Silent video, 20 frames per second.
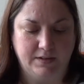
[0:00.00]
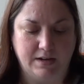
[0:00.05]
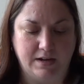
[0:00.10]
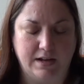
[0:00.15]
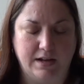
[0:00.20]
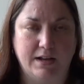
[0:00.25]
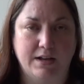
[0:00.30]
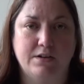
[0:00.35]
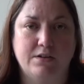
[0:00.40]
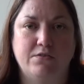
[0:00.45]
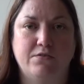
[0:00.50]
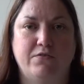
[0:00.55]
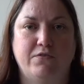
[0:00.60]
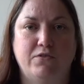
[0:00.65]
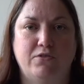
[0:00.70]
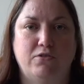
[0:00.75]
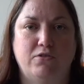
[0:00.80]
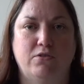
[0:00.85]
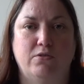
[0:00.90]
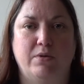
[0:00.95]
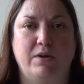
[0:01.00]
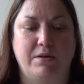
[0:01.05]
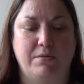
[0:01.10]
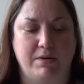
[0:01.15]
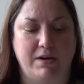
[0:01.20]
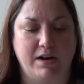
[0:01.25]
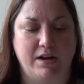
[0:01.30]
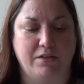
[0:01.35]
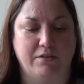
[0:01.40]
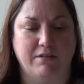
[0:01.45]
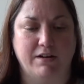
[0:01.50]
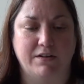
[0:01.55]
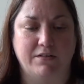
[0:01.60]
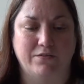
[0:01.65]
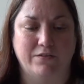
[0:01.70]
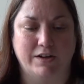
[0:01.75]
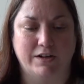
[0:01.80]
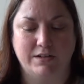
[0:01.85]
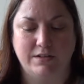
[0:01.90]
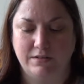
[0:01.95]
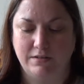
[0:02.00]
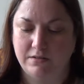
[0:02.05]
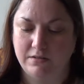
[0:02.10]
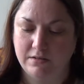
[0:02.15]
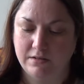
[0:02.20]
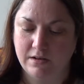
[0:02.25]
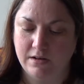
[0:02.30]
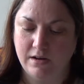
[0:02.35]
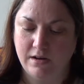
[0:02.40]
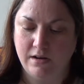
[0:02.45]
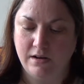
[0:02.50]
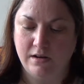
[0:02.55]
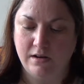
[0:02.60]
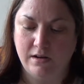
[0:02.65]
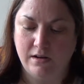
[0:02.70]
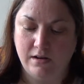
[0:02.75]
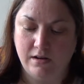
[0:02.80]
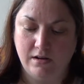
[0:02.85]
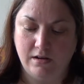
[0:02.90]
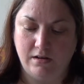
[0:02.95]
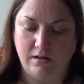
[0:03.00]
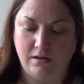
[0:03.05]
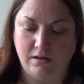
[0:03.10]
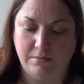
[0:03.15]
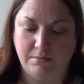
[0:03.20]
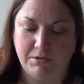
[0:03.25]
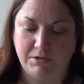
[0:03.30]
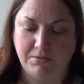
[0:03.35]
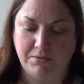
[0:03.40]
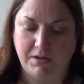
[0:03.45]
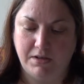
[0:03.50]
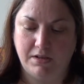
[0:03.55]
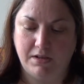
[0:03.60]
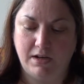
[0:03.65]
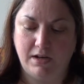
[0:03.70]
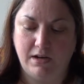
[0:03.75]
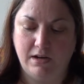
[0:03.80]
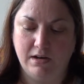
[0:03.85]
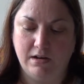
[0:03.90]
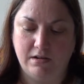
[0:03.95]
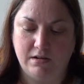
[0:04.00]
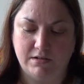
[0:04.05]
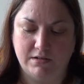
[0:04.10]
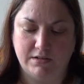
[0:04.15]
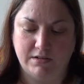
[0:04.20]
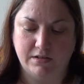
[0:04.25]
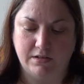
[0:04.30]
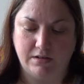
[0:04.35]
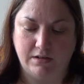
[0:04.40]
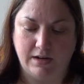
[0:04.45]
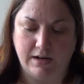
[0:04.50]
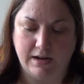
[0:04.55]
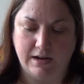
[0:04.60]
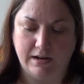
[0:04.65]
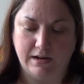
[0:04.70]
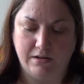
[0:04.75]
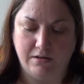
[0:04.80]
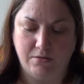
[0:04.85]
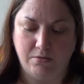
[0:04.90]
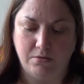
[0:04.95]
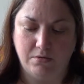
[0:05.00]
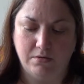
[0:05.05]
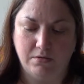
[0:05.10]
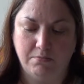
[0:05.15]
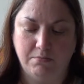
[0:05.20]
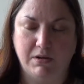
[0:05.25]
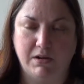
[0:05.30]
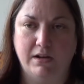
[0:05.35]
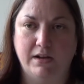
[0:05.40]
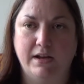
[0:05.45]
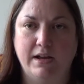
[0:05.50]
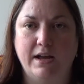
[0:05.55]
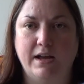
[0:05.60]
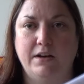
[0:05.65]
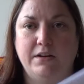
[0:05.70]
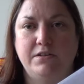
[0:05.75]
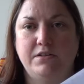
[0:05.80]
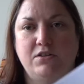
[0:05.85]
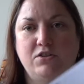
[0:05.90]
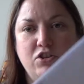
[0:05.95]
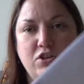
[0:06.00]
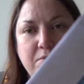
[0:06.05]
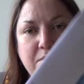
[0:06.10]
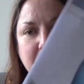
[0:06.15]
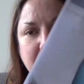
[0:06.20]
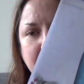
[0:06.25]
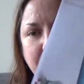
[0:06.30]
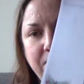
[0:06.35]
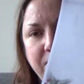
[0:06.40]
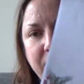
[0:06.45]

And for one of my other advents, I'm doing the Heart and Cow by Helen Stewart.